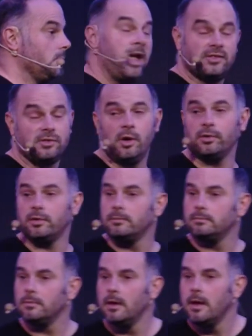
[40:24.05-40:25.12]
It's not.
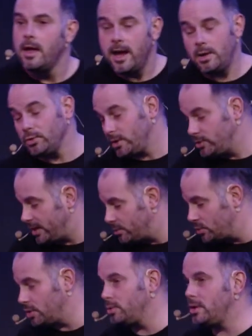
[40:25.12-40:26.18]
It also
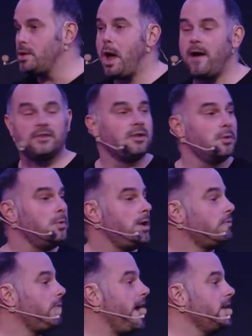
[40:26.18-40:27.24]
tells you that you have to do
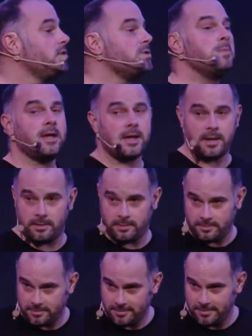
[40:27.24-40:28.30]
it randomly
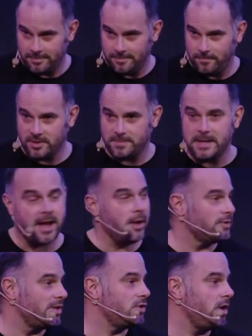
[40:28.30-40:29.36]
for it to be
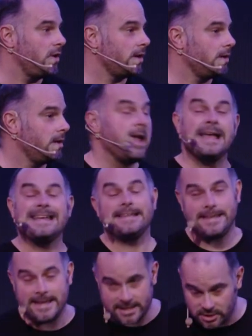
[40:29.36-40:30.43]
chaos engineering.
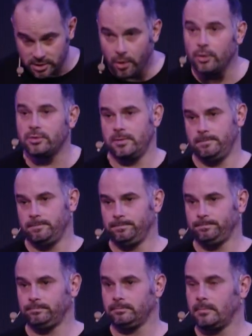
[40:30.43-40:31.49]
It's not.
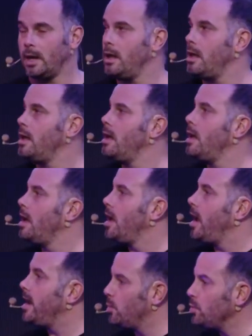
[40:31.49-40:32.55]

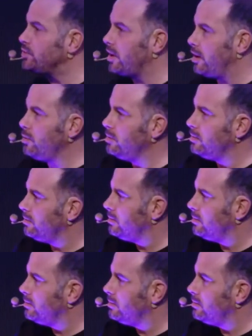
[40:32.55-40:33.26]
It also